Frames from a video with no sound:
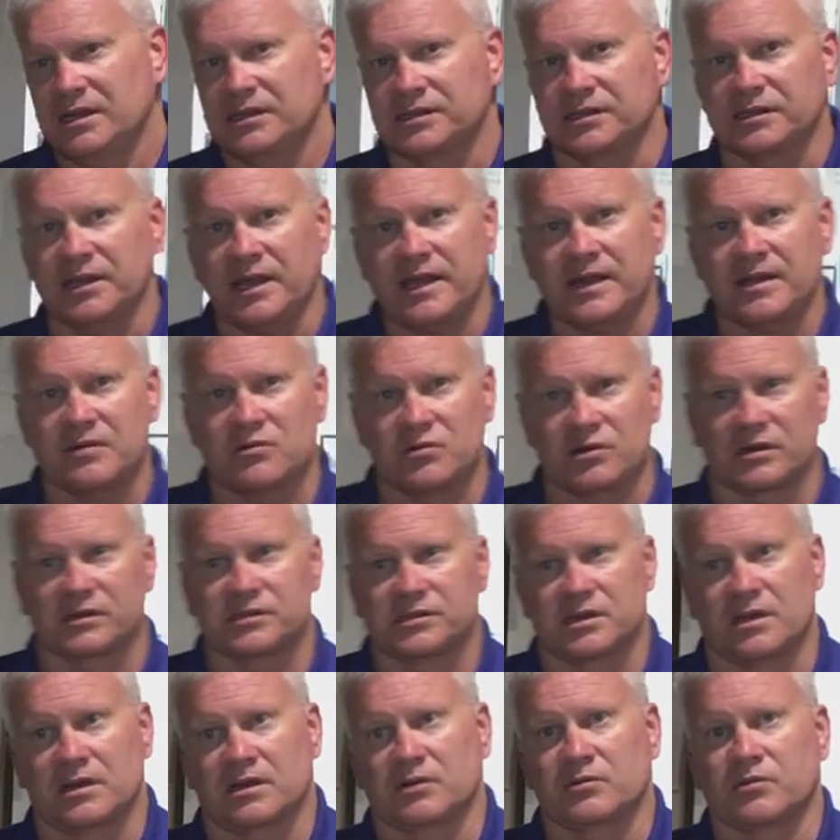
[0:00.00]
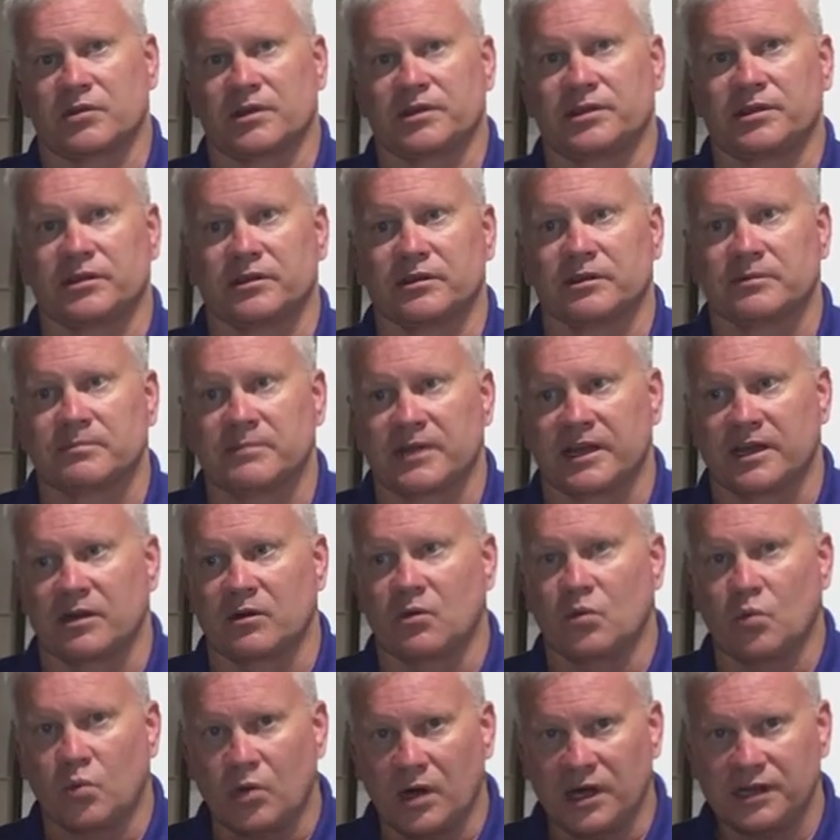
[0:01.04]
Today I want to talk with you
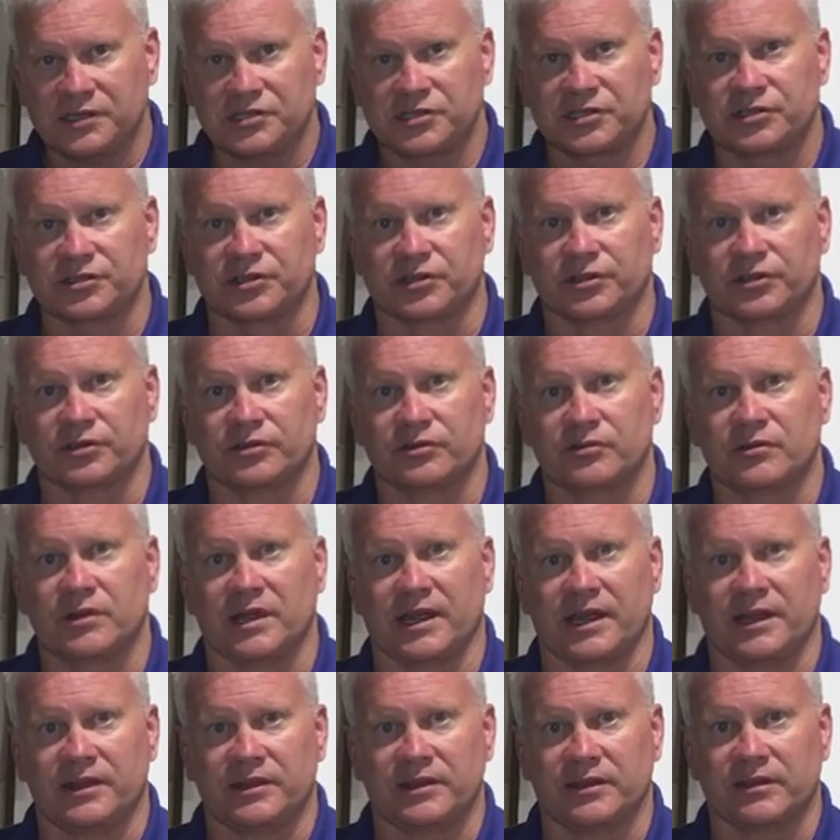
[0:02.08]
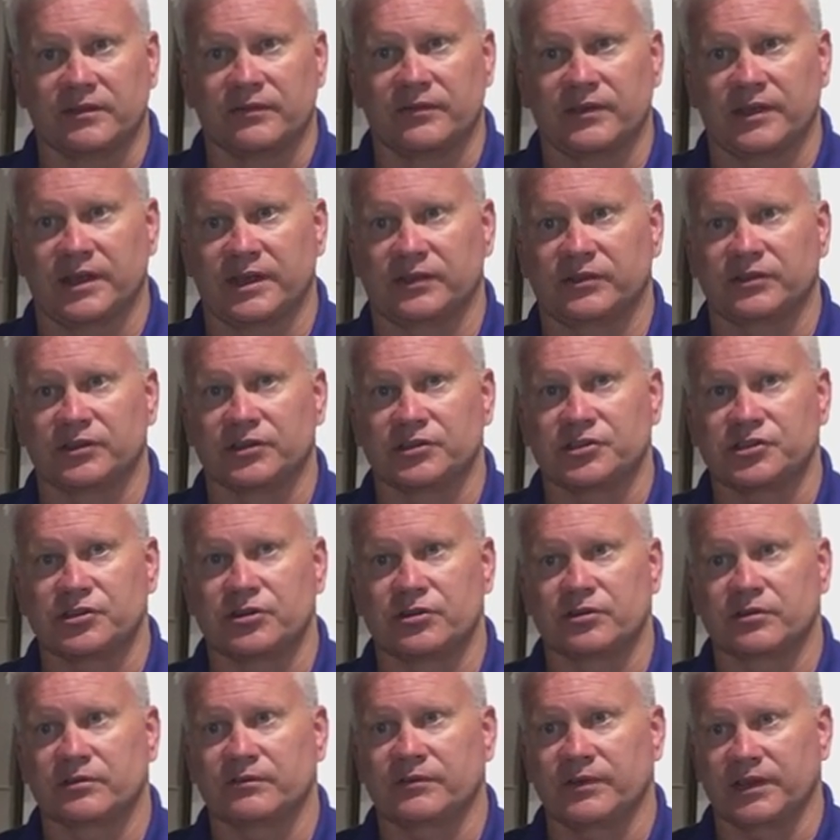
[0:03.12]
about what to do in the event that
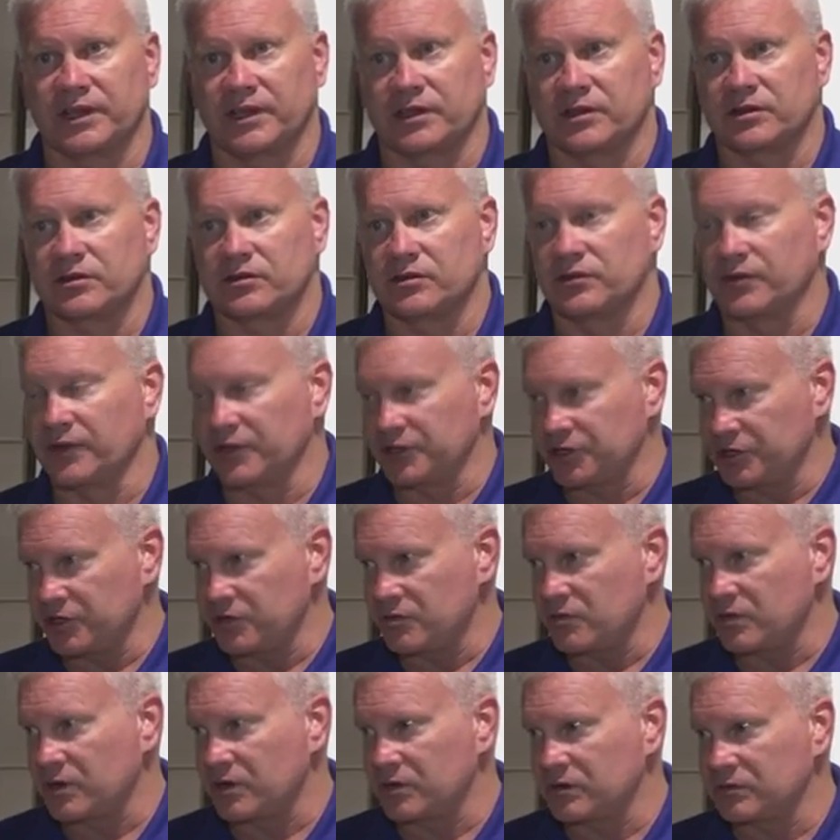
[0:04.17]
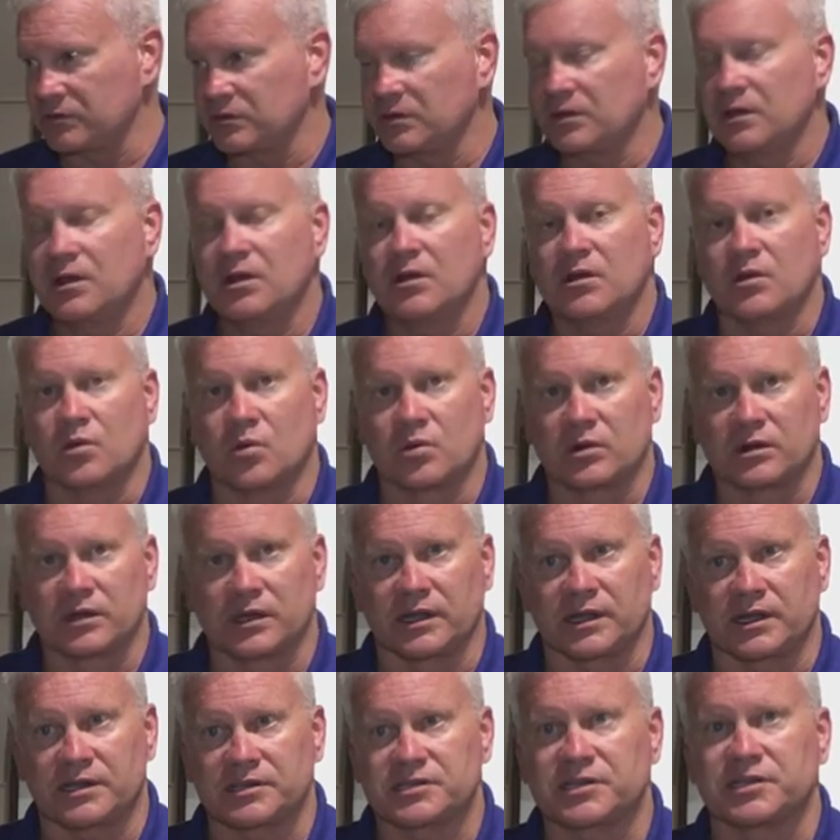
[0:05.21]
your vehicle that you own or
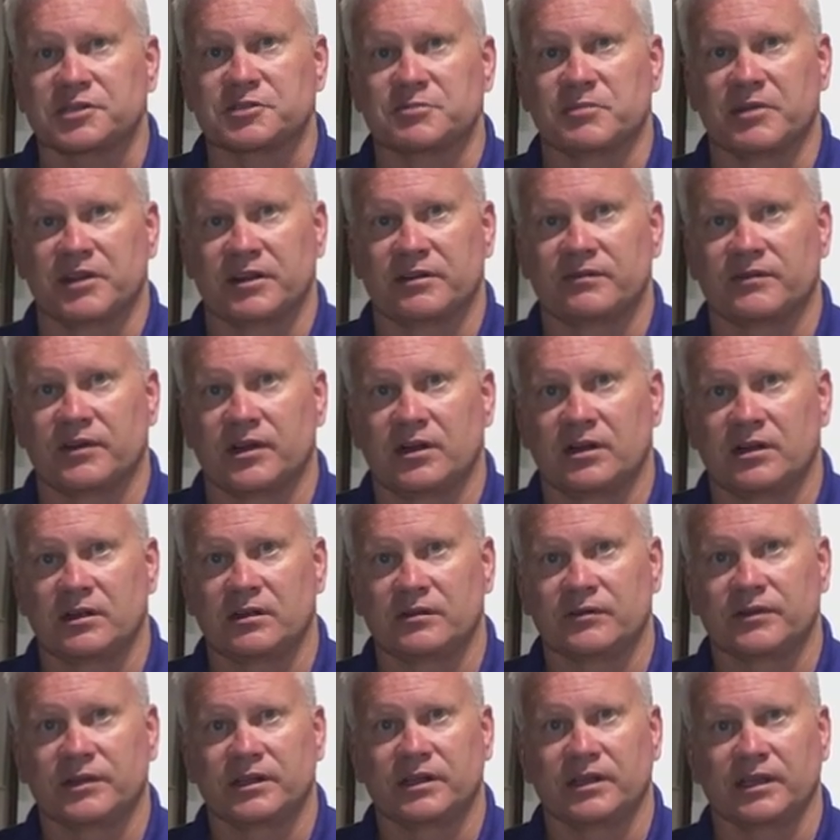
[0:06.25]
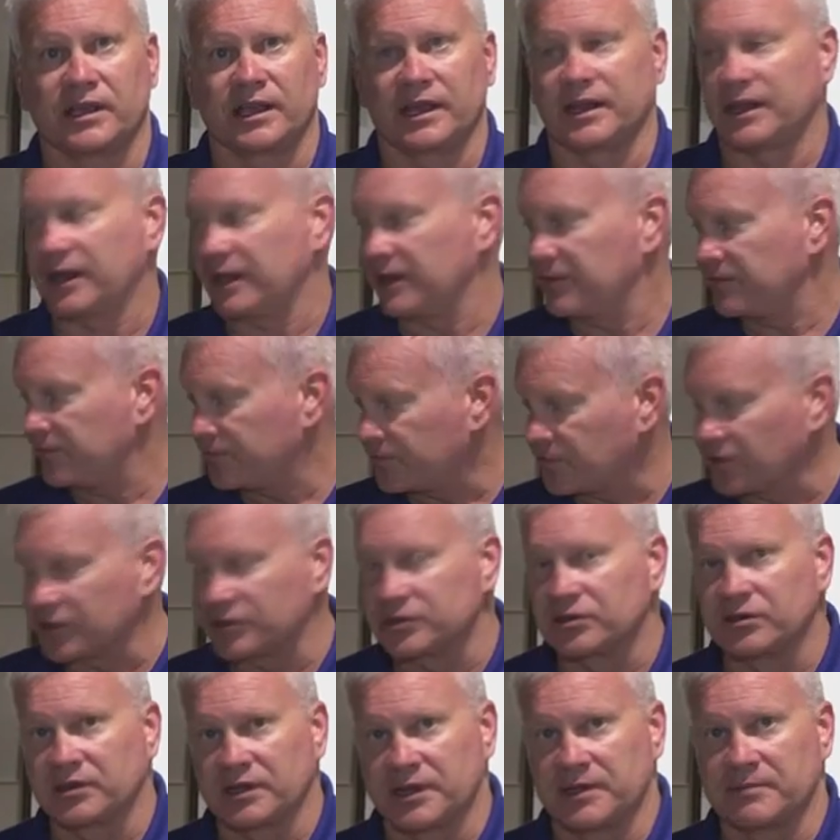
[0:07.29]
lease has been involved in a
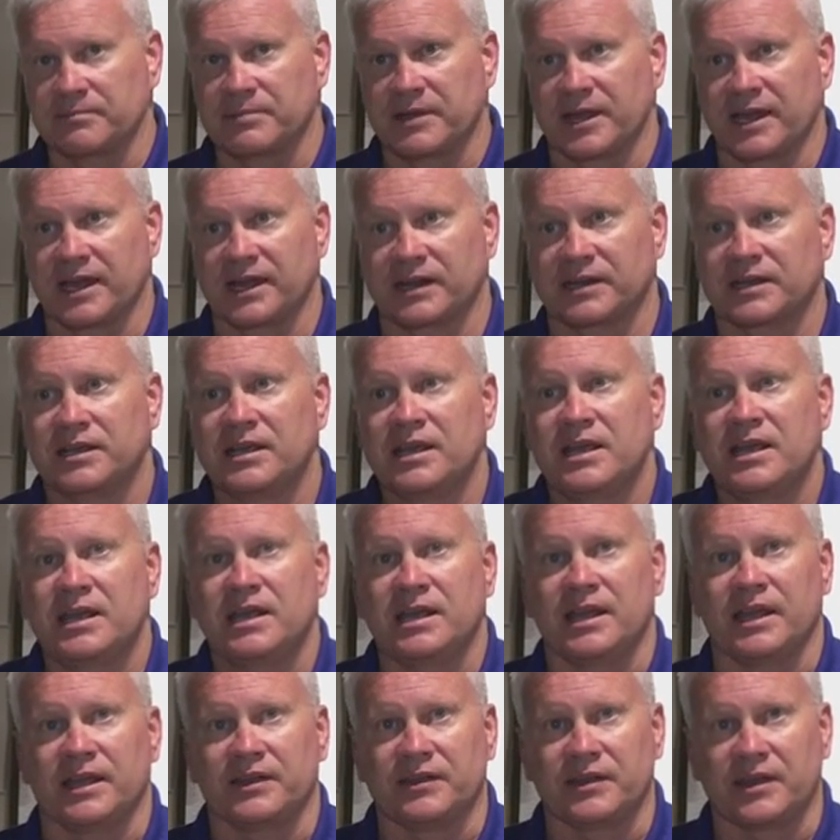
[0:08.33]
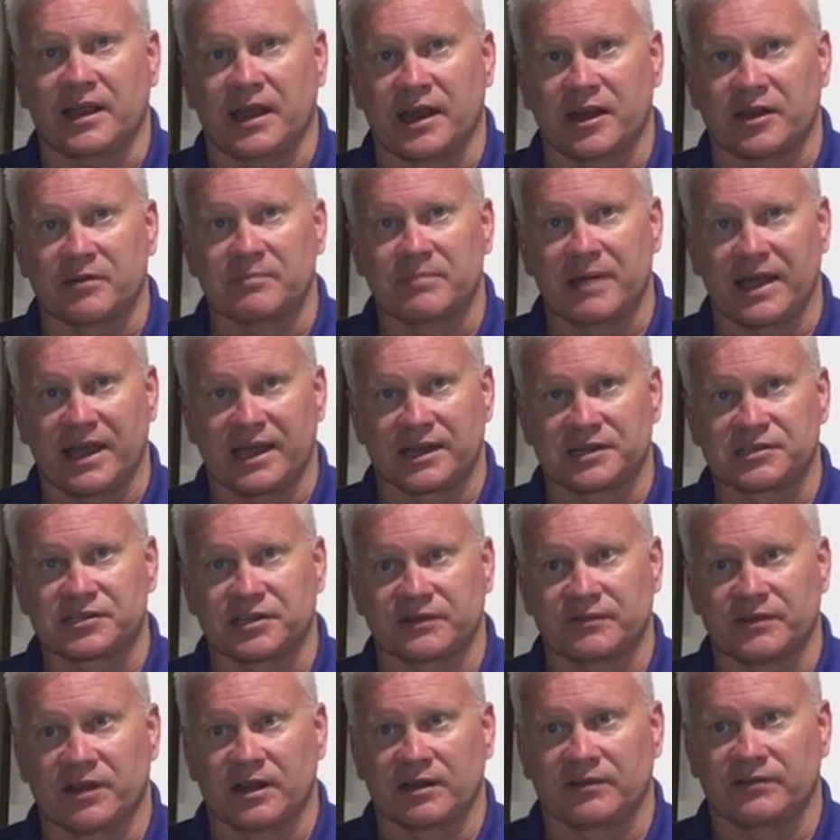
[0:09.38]
frontal impact and the airbags
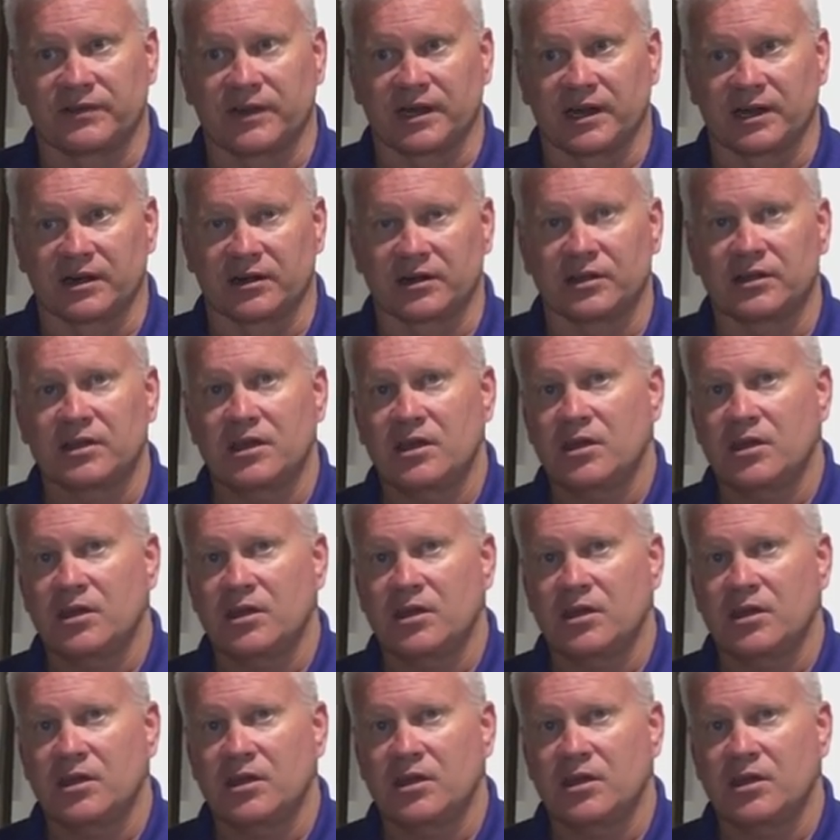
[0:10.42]
have not fired.